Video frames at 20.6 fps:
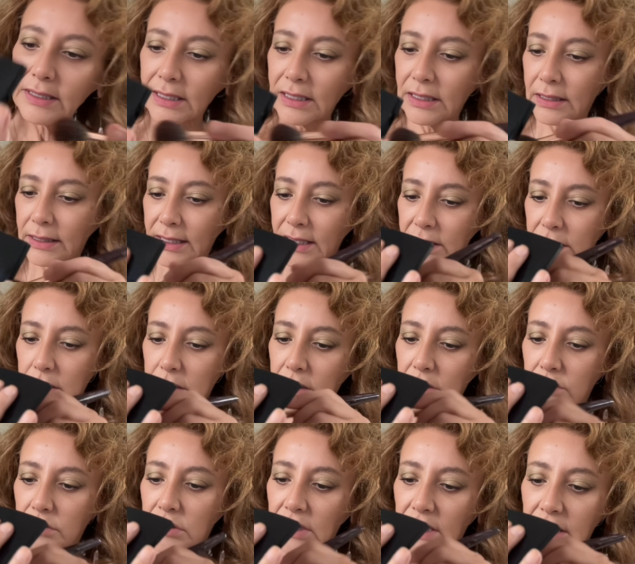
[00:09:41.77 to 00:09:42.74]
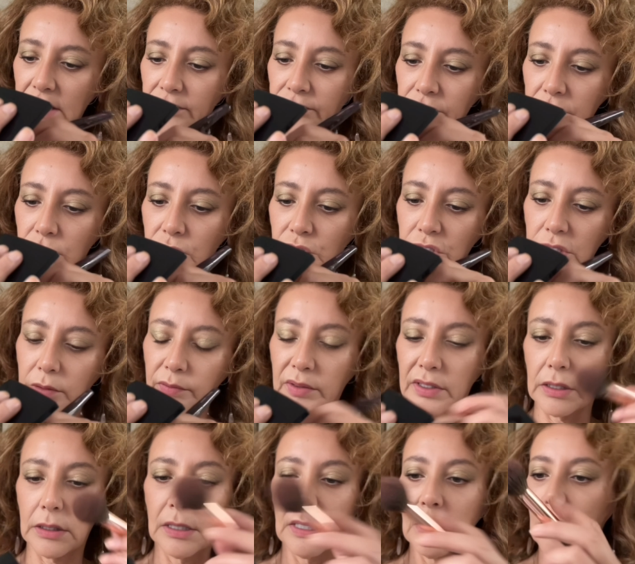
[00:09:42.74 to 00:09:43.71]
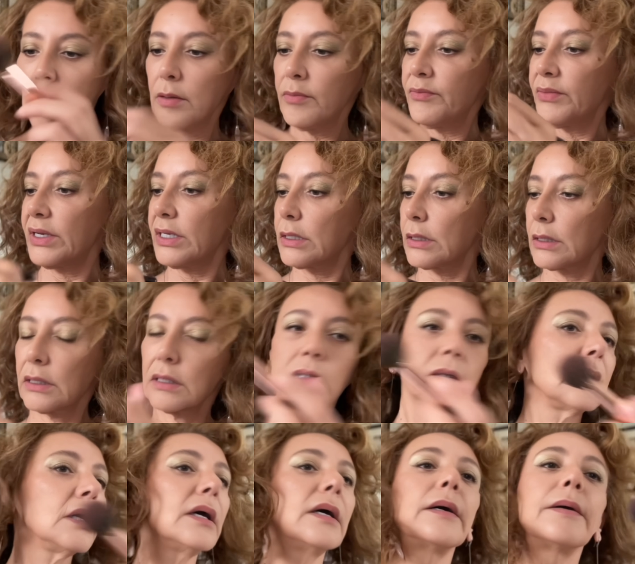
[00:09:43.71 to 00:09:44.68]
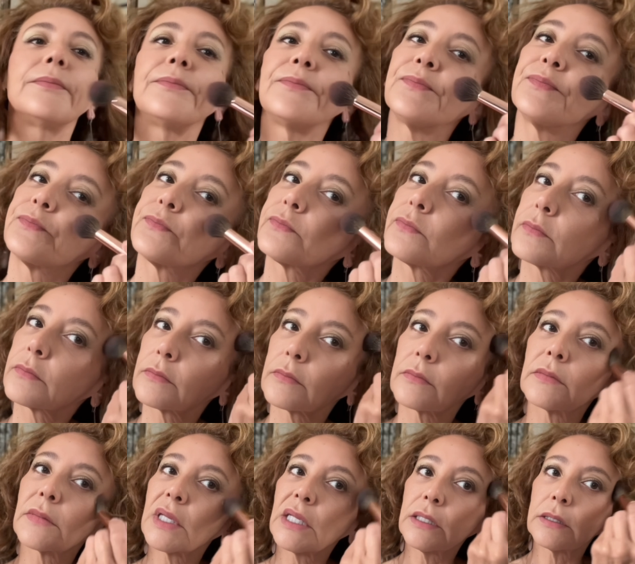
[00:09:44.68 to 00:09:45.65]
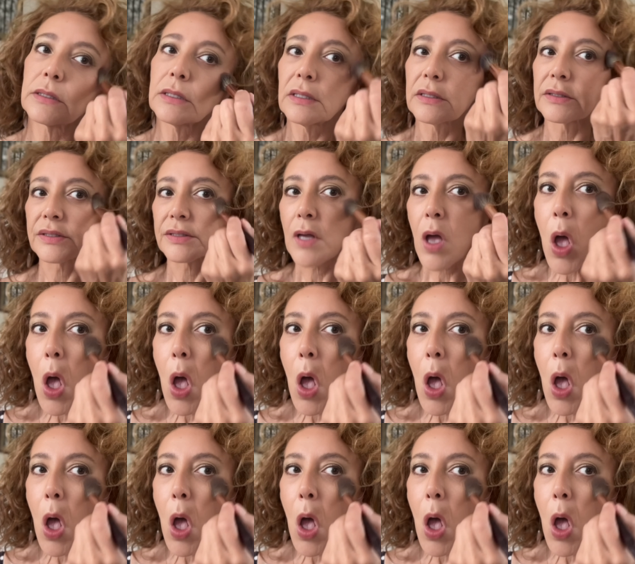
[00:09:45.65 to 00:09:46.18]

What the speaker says: in there that's going to give you shimmer, but it does.